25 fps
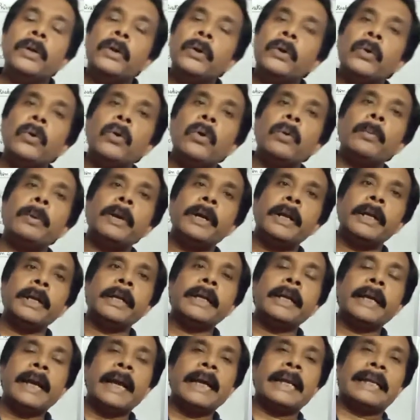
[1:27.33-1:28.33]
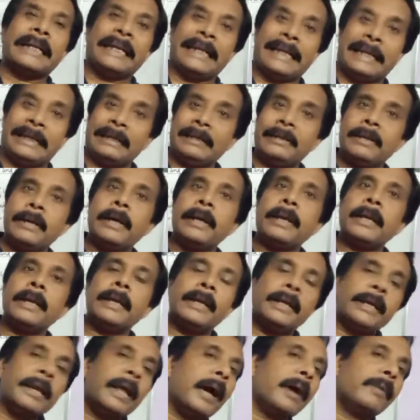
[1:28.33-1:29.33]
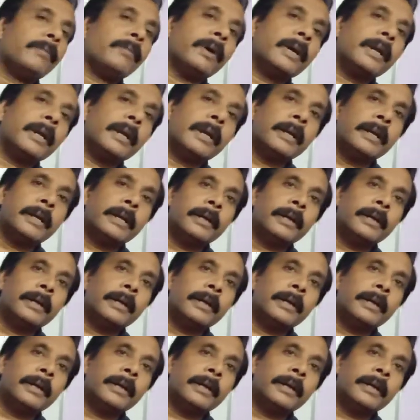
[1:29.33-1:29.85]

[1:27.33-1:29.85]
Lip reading: nobody can enter in our